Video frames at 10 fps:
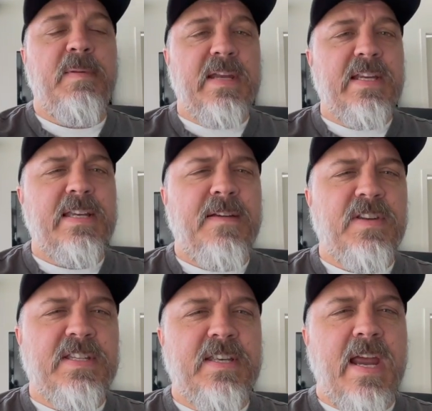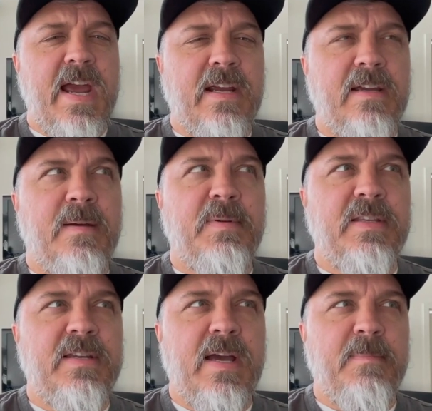be nice to have a snack up at the
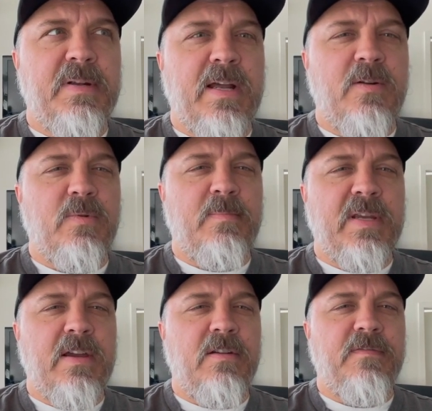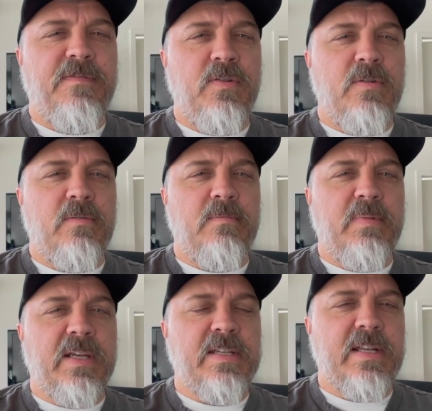top, but I don't want to be carrying food
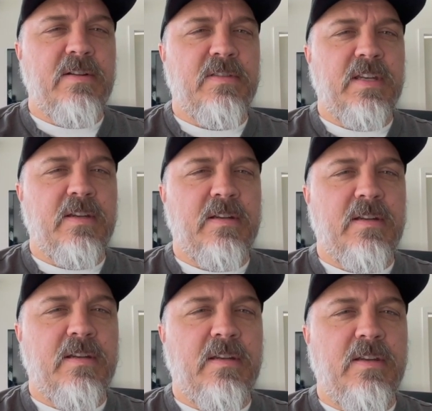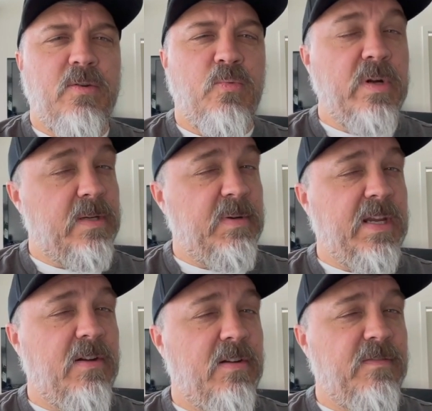because I don't think you want to be carrying